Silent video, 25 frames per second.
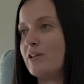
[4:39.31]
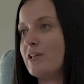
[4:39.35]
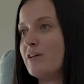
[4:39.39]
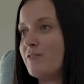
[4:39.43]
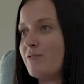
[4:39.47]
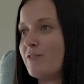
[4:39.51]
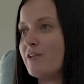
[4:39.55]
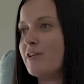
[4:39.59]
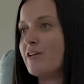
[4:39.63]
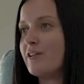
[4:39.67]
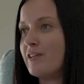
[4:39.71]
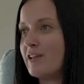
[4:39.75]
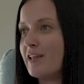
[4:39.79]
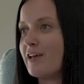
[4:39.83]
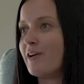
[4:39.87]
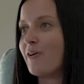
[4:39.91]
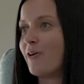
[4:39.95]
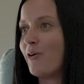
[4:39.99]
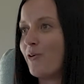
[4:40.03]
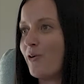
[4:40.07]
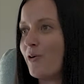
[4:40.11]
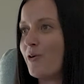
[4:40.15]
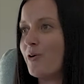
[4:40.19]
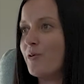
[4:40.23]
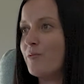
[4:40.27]
live in their
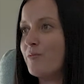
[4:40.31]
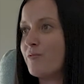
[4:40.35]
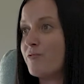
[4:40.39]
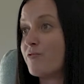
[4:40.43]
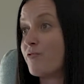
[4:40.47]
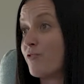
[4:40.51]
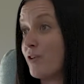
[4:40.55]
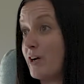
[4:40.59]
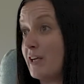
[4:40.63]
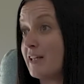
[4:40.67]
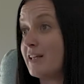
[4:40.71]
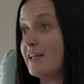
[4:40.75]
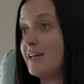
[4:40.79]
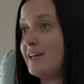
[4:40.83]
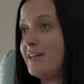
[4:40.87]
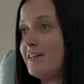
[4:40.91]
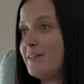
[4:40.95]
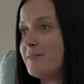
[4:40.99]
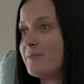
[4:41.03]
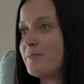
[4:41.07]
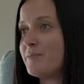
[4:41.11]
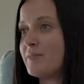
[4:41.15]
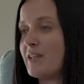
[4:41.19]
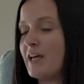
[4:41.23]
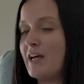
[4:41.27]
home
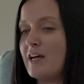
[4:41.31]
freely